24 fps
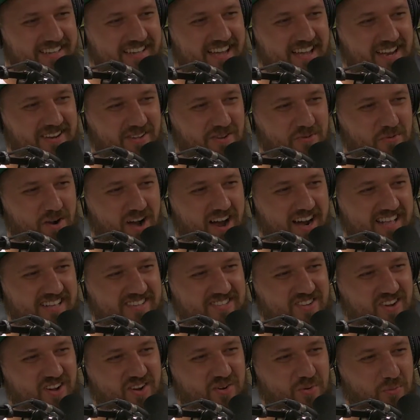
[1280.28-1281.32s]
and you want
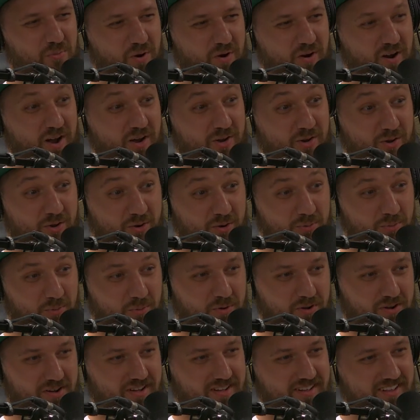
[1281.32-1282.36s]
his underwear on your
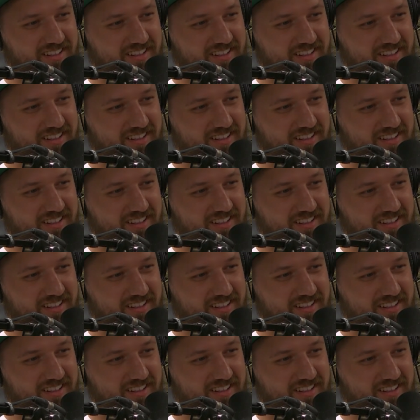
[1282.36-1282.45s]
wall,